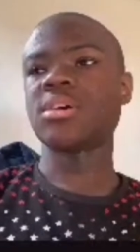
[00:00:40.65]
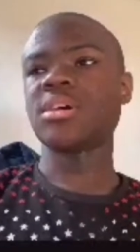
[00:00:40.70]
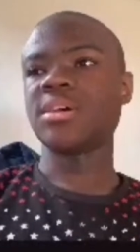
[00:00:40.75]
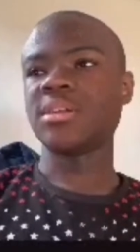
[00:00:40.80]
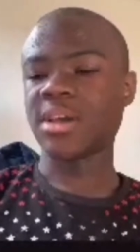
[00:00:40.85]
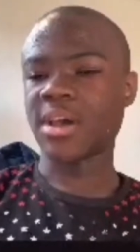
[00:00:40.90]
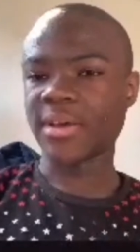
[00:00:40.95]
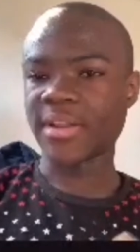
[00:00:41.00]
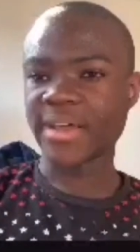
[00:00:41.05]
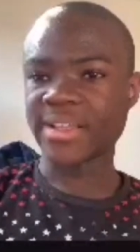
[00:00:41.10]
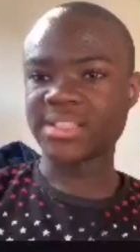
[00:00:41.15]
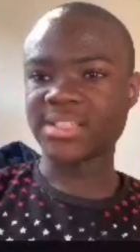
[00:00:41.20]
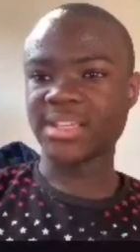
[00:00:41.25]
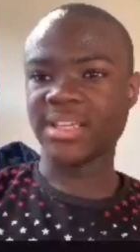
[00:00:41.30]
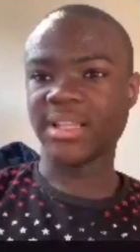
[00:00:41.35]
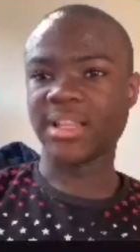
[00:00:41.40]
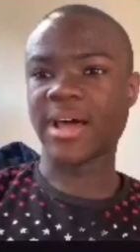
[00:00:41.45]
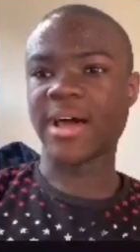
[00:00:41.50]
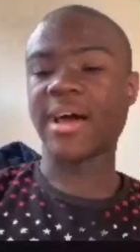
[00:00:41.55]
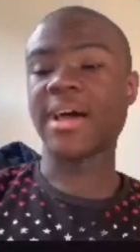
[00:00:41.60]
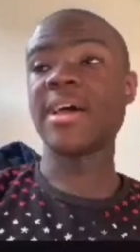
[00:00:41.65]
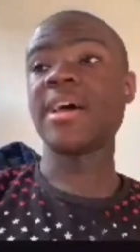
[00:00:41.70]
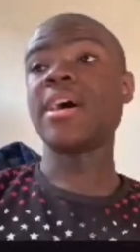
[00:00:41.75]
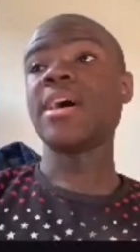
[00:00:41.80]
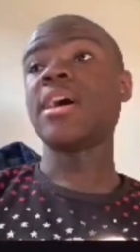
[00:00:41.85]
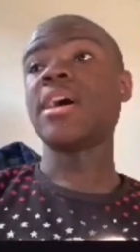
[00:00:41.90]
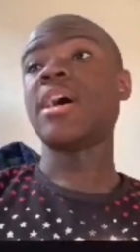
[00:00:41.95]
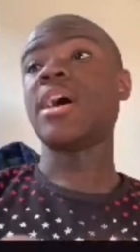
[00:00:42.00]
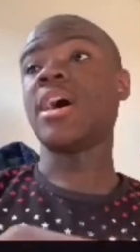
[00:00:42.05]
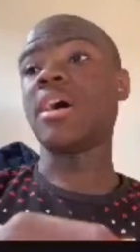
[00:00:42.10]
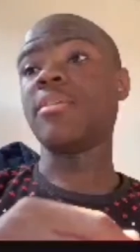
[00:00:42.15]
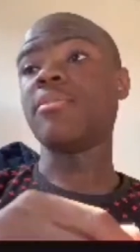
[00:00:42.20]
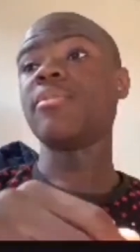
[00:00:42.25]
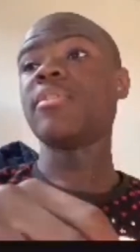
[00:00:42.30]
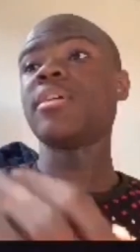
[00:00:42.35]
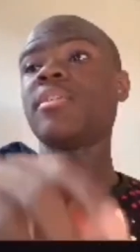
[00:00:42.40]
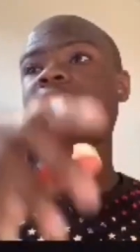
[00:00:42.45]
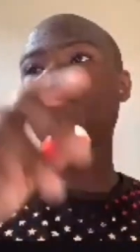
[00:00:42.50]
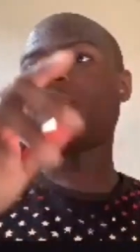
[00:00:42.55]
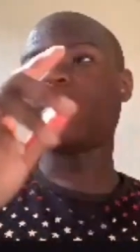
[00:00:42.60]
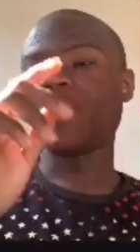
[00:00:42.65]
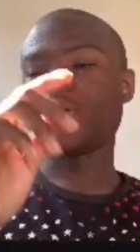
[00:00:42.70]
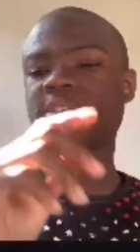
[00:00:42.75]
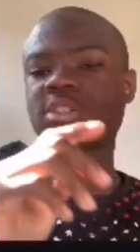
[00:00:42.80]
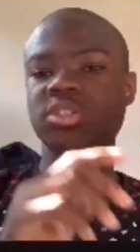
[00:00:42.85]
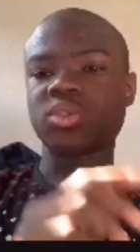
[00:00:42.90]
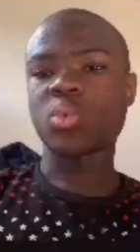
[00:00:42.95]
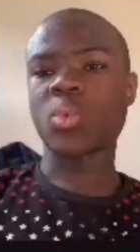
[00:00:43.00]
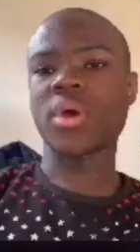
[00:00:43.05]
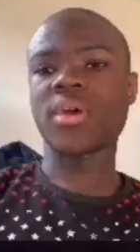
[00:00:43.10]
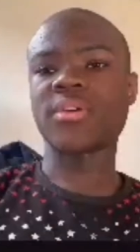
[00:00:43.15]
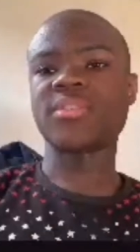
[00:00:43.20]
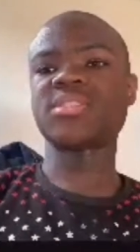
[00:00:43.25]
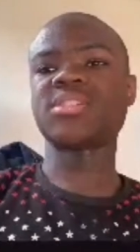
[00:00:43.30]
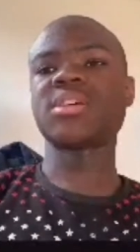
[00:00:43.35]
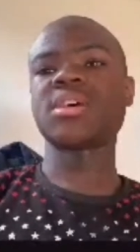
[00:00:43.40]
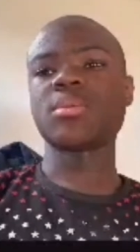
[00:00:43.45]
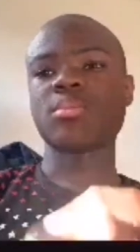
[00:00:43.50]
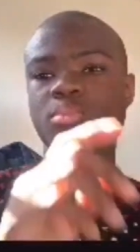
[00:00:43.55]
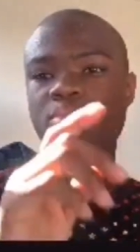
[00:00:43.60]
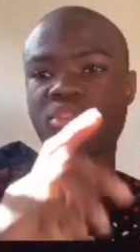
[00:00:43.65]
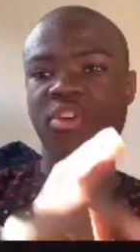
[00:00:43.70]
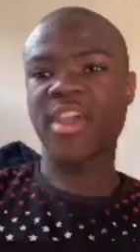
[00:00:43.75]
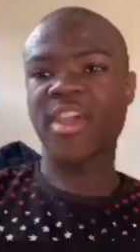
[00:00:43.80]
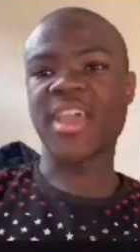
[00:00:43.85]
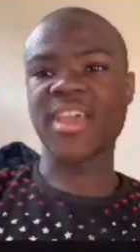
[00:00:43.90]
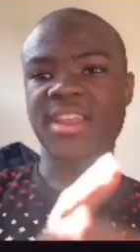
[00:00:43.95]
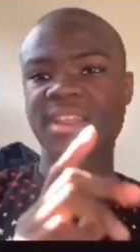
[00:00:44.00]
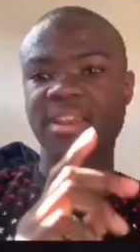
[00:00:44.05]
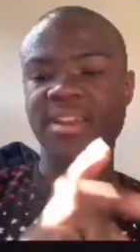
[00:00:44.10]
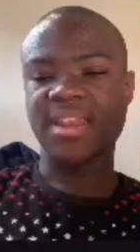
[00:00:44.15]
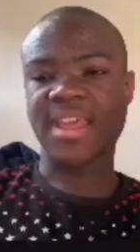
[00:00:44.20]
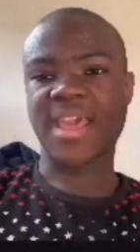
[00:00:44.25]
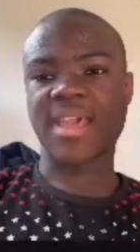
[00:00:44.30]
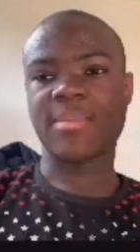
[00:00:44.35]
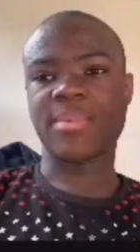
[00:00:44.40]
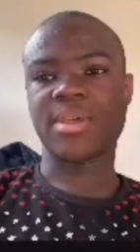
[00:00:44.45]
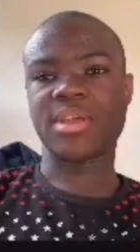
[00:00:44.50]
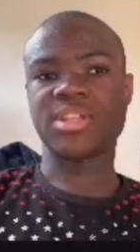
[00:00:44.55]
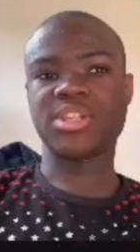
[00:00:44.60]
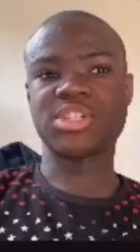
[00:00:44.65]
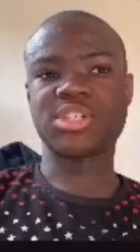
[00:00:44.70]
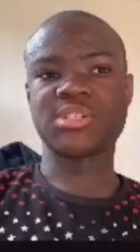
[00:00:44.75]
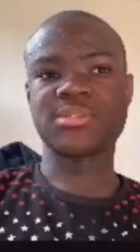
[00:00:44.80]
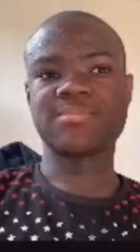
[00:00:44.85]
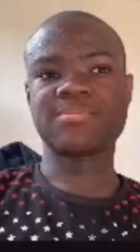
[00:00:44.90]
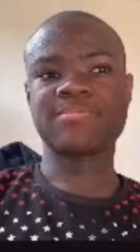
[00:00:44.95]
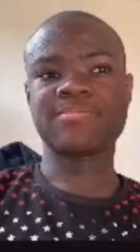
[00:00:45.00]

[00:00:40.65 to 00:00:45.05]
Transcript: Now that's a lot of uh, Phil Swift's brain damage